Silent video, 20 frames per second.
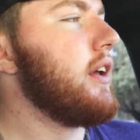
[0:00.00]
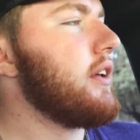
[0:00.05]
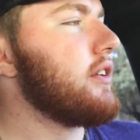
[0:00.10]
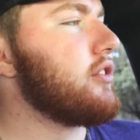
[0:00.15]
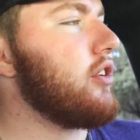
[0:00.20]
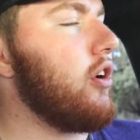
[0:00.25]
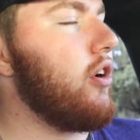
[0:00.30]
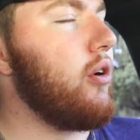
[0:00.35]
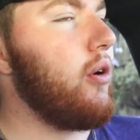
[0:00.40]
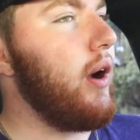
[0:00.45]

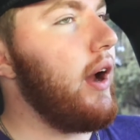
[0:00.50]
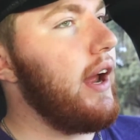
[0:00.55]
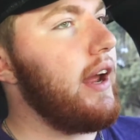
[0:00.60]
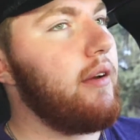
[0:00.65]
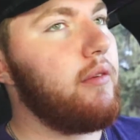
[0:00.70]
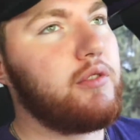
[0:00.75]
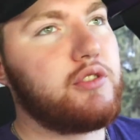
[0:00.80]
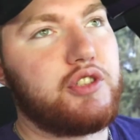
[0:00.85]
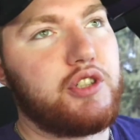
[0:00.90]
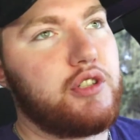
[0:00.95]
So I
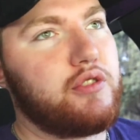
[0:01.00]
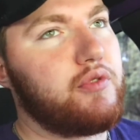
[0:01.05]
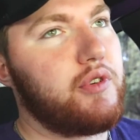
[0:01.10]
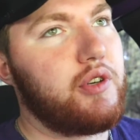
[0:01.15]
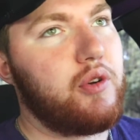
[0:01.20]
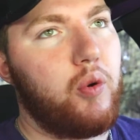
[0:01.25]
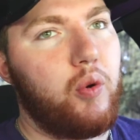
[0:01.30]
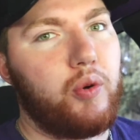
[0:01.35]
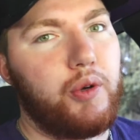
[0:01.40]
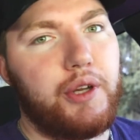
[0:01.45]
was just
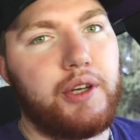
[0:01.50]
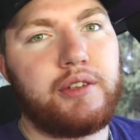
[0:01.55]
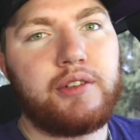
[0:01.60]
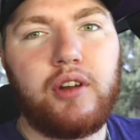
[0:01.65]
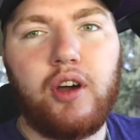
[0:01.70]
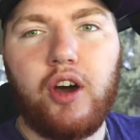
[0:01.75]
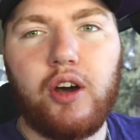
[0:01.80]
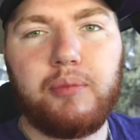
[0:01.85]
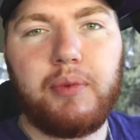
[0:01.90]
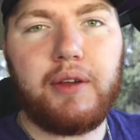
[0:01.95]
recording
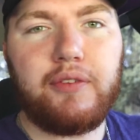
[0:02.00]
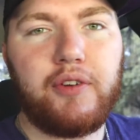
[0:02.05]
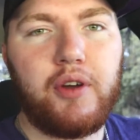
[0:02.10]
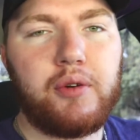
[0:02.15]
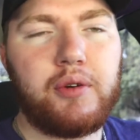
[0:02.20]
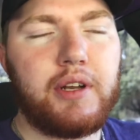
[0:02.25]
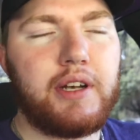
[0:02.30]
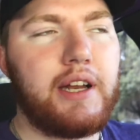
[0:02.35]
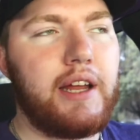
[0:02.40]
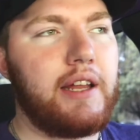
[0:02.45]
on my
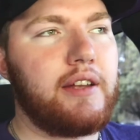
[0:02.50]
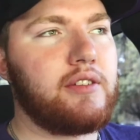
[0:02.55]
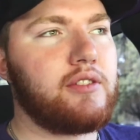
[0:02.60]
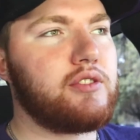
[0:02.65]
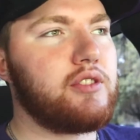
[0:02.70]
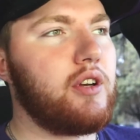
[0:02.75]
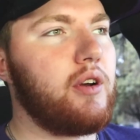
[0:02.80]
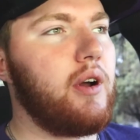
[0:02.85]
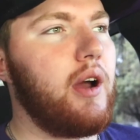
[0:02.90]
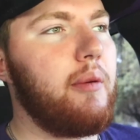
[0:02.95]
phone again.
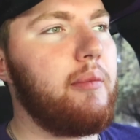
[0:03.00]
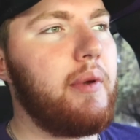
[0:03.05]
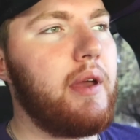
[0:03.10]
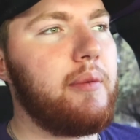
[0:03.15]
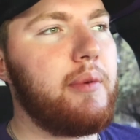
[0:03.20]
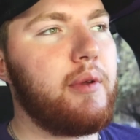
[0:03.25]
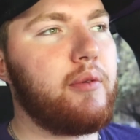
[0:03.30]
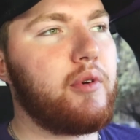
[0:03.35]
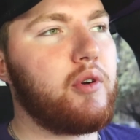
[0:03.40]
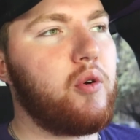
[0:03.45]
So I
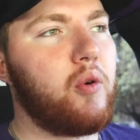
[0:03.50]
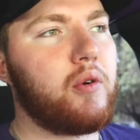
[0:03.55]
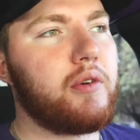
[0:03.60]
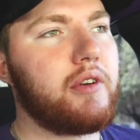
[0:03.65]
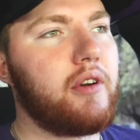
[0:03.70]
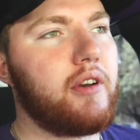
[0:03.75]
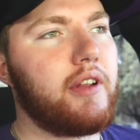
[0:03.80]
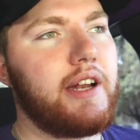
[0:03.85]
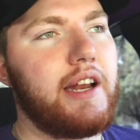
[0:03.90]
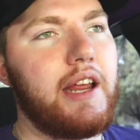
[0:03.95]
maybe recorded
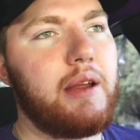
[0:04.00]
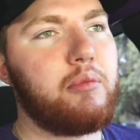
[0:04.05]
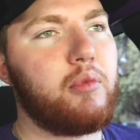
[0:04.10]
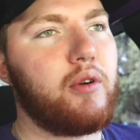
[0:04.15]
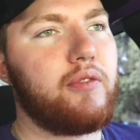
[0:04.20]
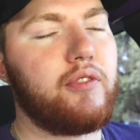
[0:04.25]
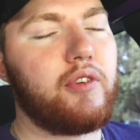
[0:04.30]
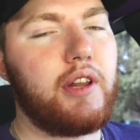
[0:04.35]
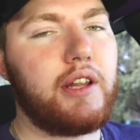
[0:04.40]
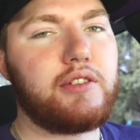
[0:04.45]
on a
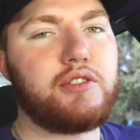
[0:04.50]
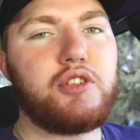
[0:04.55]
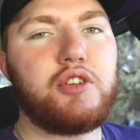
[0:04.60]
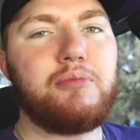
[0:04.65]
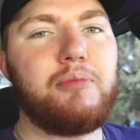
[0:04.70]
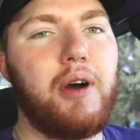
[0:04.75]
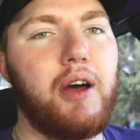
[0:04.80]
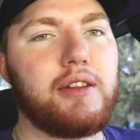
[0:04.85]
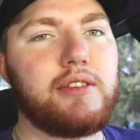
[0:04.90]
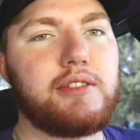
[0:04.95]
camera for like 2
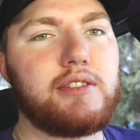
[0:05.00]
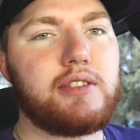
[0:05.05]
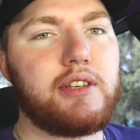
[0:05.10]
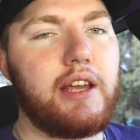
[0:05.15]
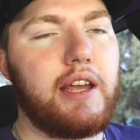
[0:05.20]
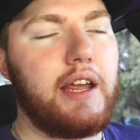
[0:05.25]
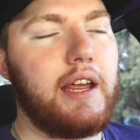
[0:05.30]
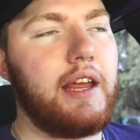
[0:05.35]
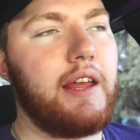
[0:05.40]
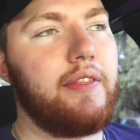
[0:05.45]
months,
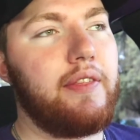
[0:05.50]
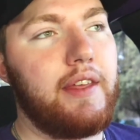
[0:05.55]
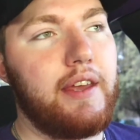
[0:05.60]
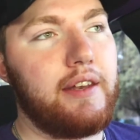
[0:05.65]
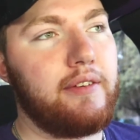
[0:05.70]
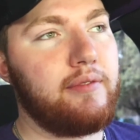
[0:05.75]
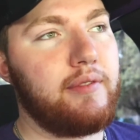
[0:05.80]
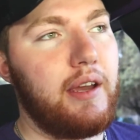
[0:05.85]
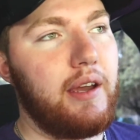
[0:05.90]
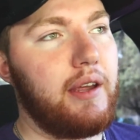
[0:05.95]
and
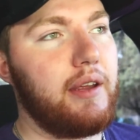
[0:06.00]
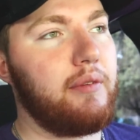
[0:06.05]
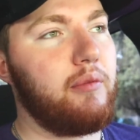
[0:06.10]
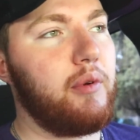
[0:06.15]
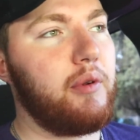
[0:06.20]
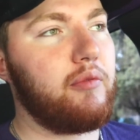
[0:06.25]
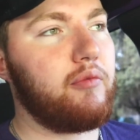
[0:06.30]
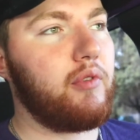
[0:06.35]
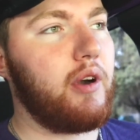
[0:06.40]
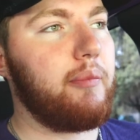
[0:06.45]
then I
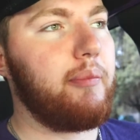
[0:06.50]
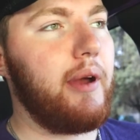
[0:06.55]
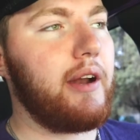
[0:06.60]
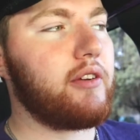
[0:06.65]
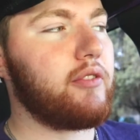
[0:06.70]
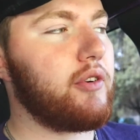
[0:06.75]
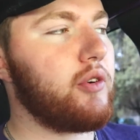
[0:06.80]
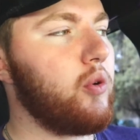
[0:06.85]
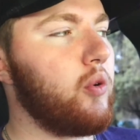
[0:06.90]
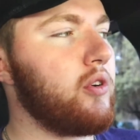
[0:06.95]
went right back
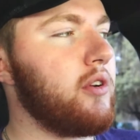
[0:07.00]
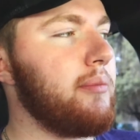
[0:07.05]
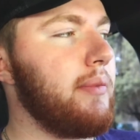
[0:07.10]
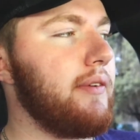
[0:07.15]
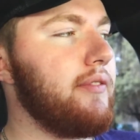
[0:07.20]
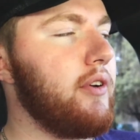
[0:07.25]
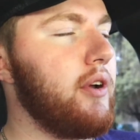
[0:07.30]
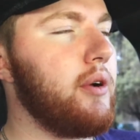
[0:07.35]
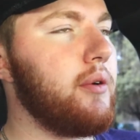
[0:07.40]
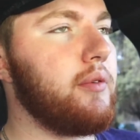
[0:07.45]
to recording on my
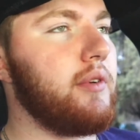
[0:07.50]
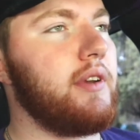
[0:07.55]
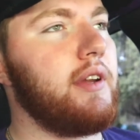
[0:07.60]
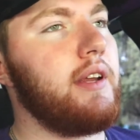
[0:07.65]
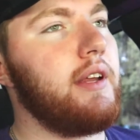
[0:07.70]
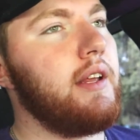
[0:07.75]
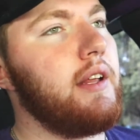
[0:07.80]
phone.